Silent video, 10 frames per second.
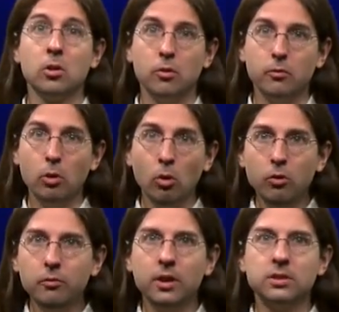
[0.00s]
of all
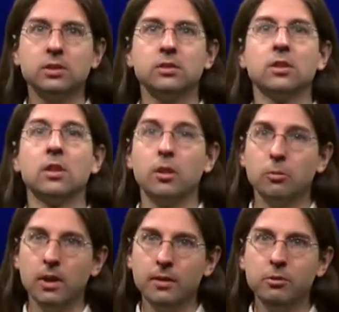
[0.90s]
functions you
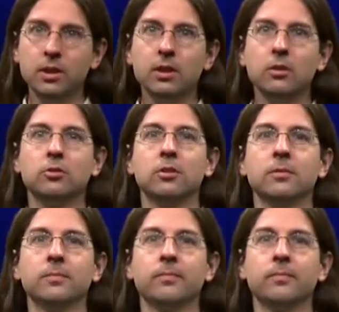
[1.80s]
will ever encounter?